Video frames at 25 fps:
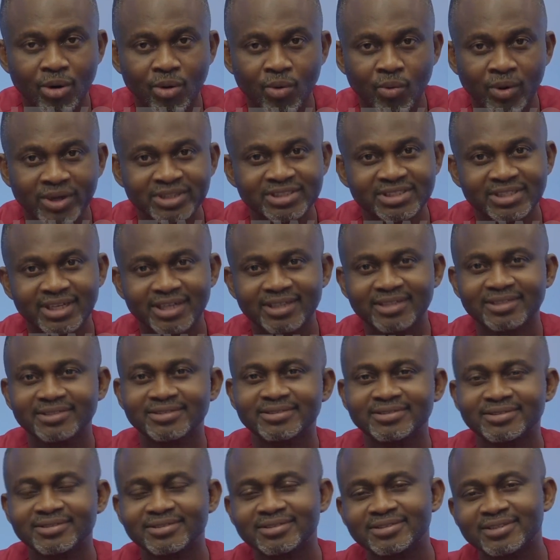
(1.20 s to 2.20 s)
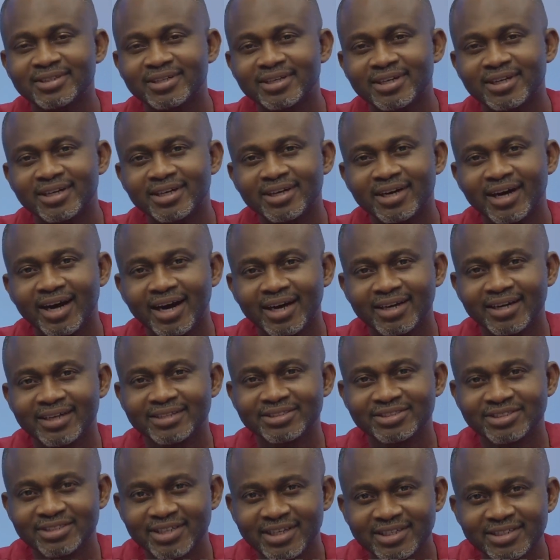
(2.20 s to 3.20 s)
wanted an
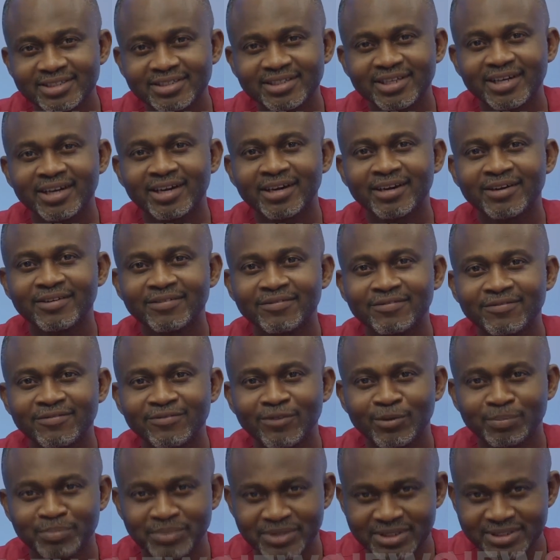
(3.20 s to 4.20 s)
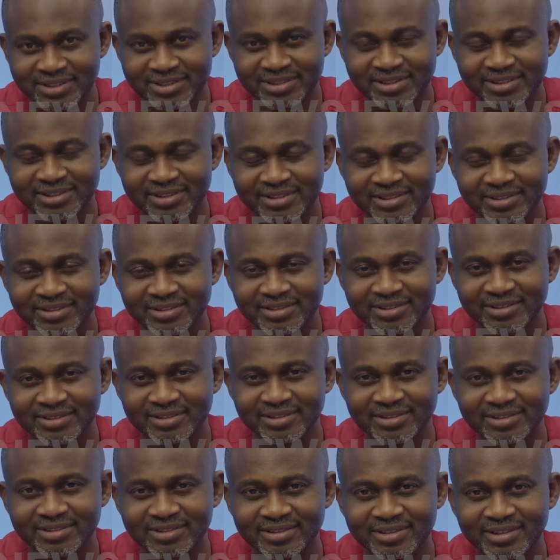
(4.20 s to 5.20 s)
agenda for peace.
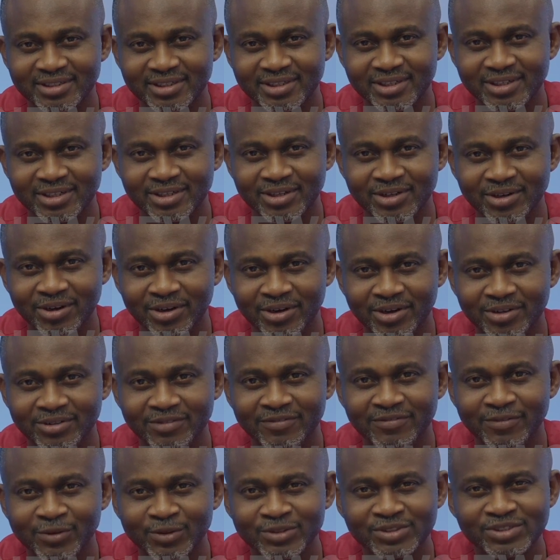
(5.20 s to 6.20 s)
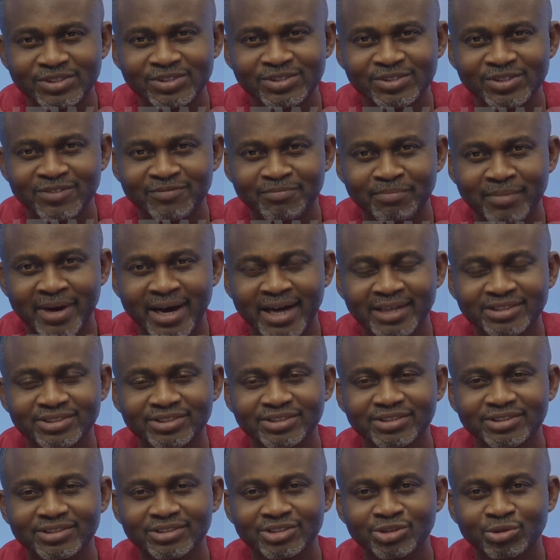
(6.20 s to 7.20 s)
On the 14th of
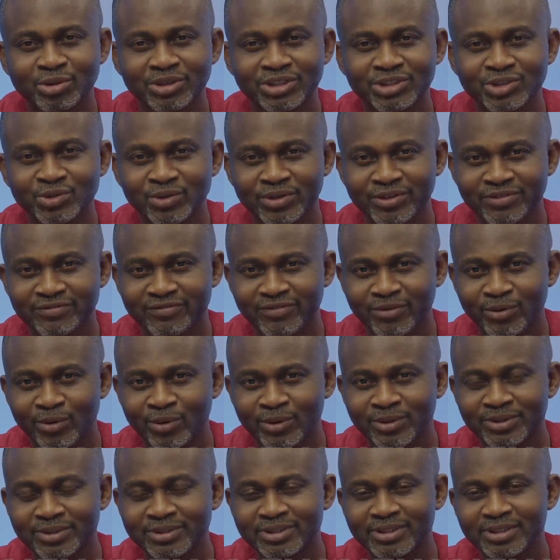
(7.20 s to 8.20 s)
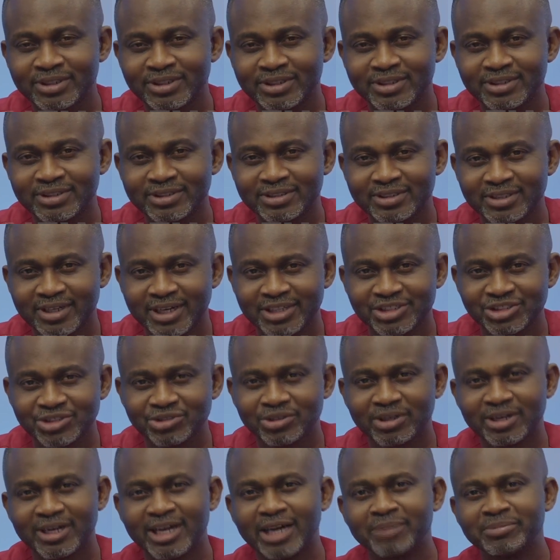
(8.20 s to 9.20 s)
March 2024, the
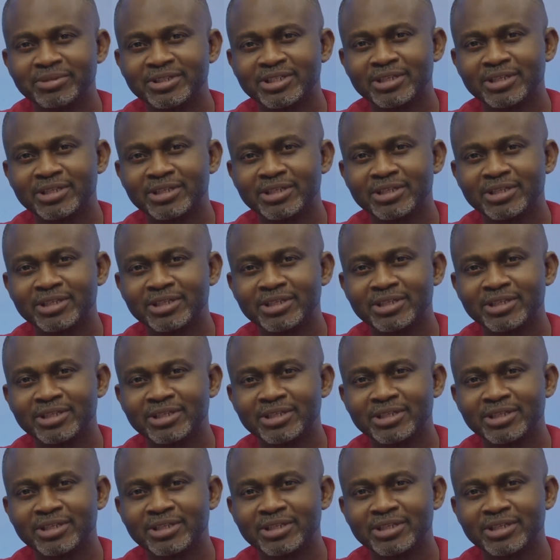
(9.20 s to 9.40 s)
Nigerian army